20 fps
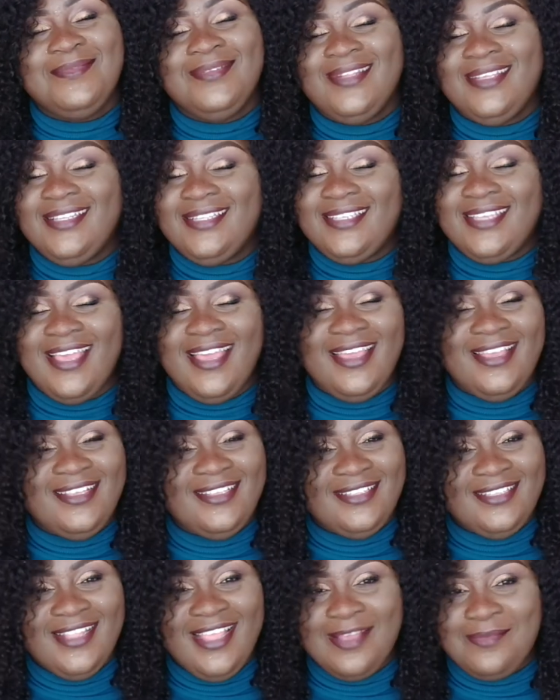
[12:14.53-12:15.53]
Please
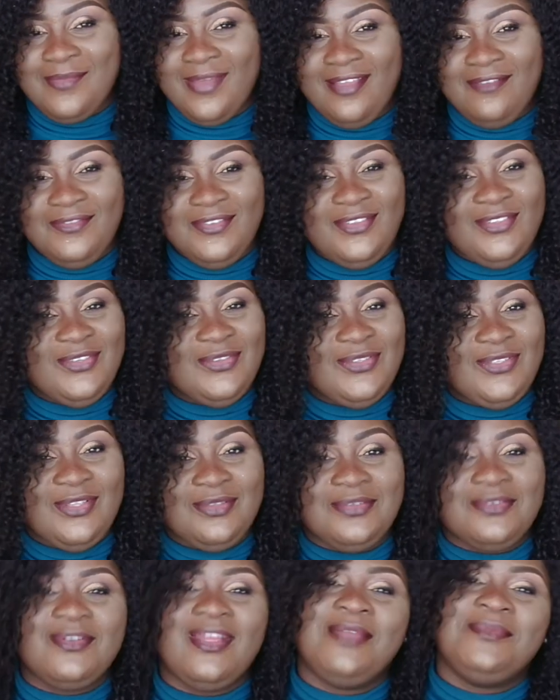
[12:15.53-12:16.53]
guys, like my video,
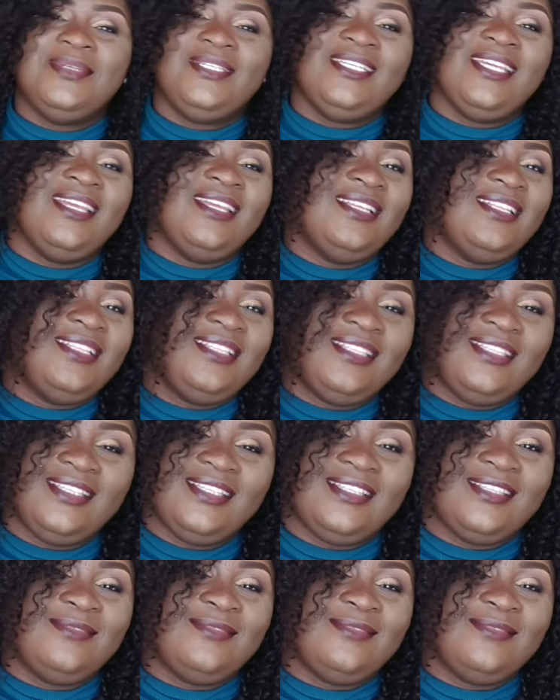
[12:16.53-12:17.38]
subscribe, share it.